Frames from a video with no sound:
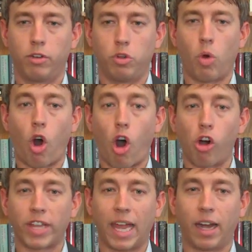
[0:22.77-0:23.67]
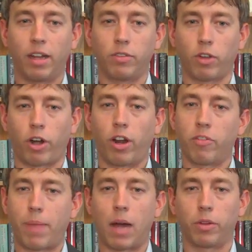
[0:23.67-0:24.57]
Do all candidates on
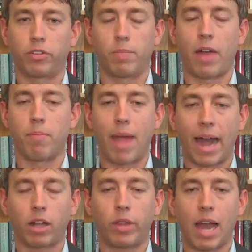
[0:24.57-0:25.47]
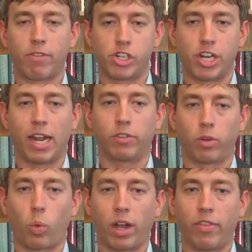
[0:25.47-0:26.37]
enough ballots to mathematically have a chance
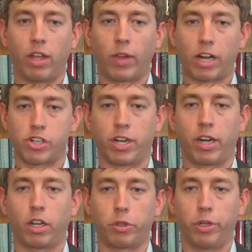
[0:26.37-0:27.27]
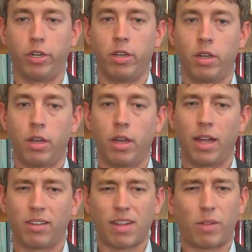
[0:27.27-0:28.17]
at winning the election get included?
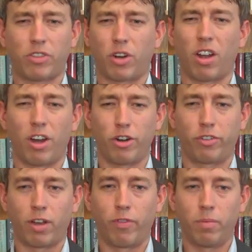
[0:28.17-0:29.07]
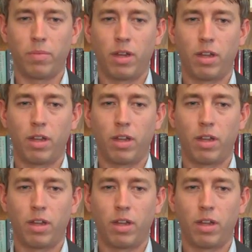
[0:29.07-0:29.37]
It's not like there are hundreds of them.